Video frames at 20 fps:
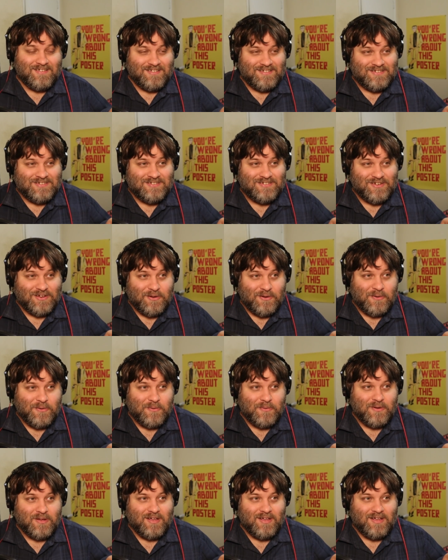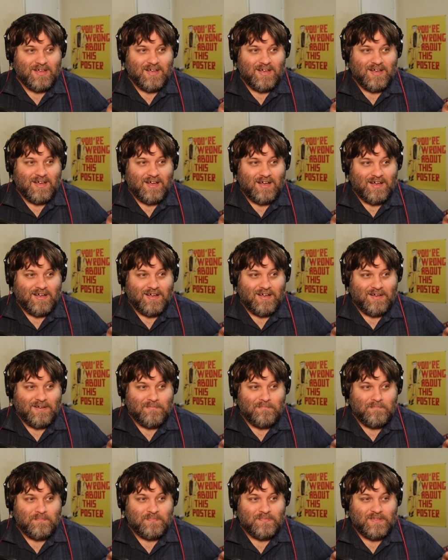so
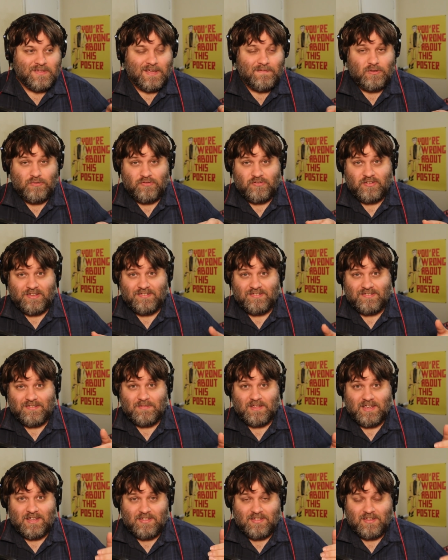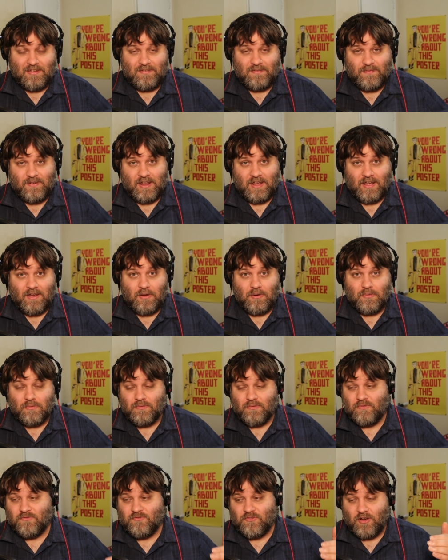um, if you see something in this video
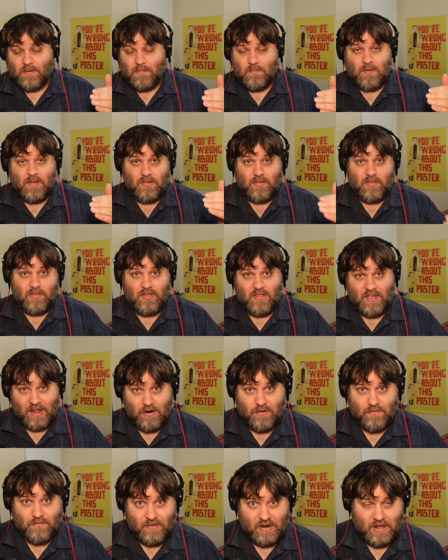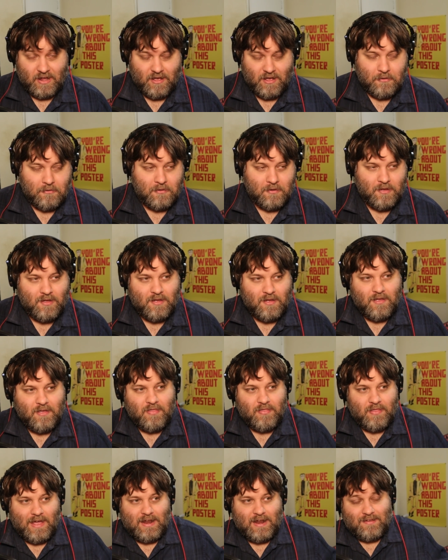from their video
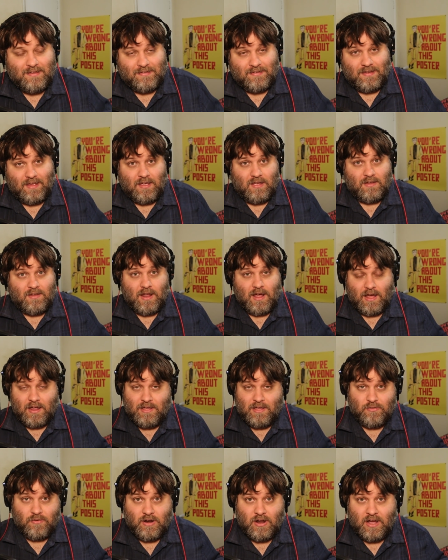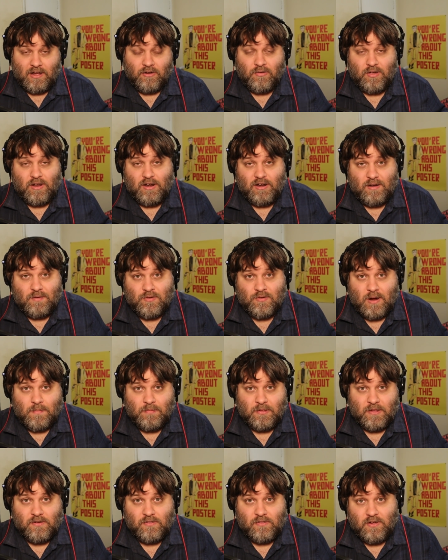that is not either not credited
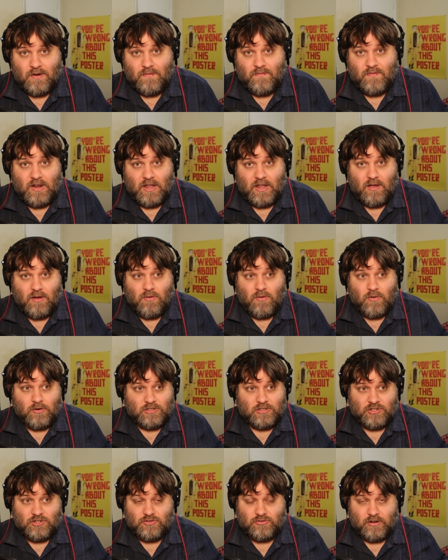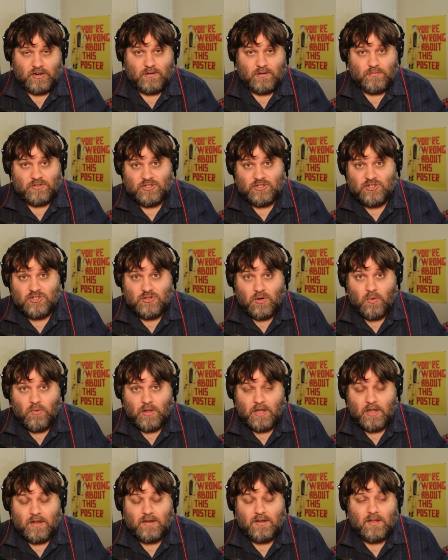properly on their video or just straight up was
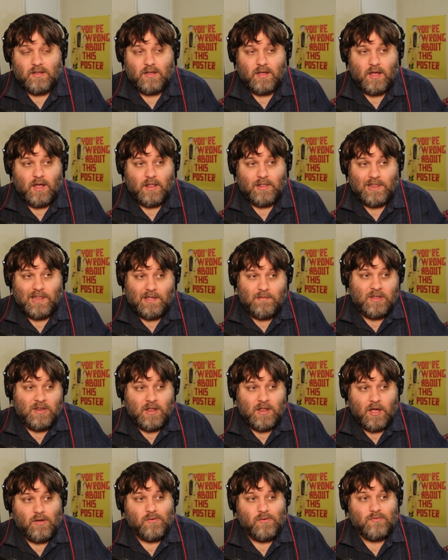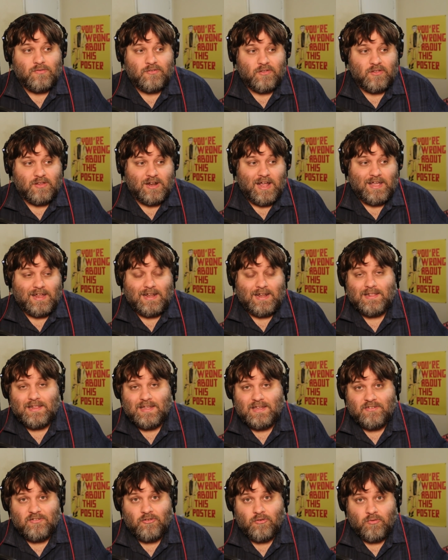stolen uh, let me know so that I can at
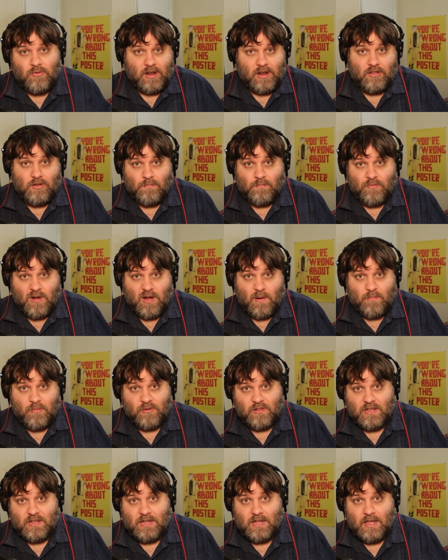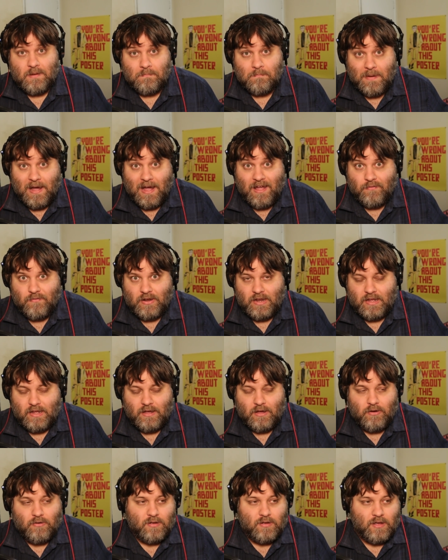least credit you properly in my
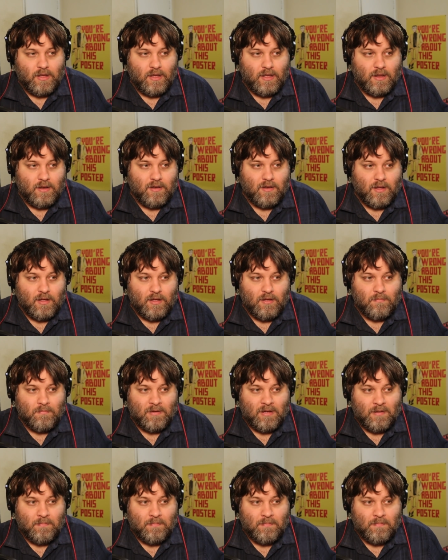video. And uh, my